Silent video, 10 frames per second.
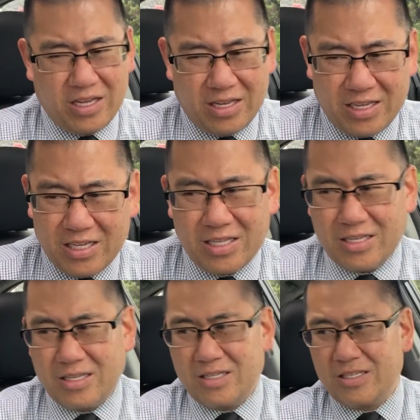it,
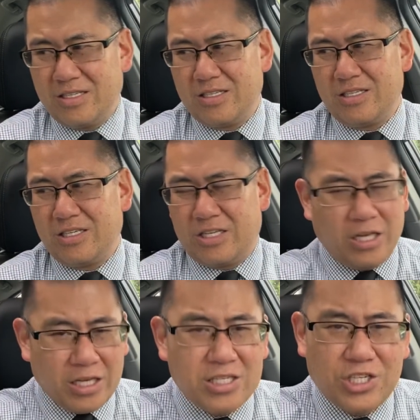
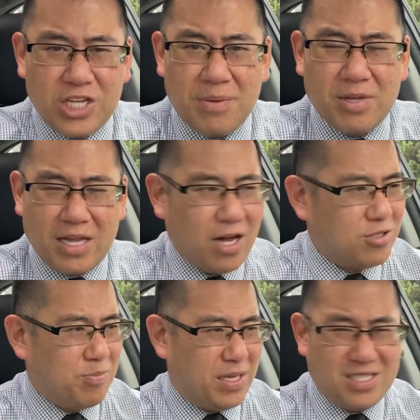Is the G M allowed
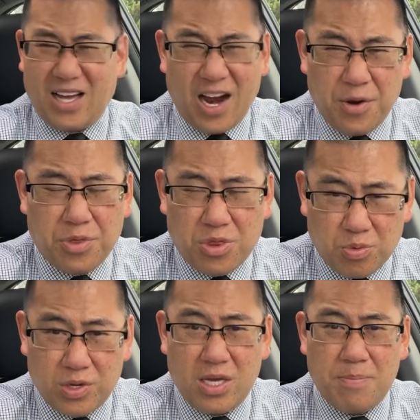to basically hire
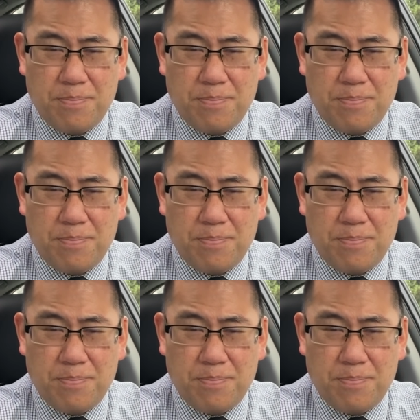three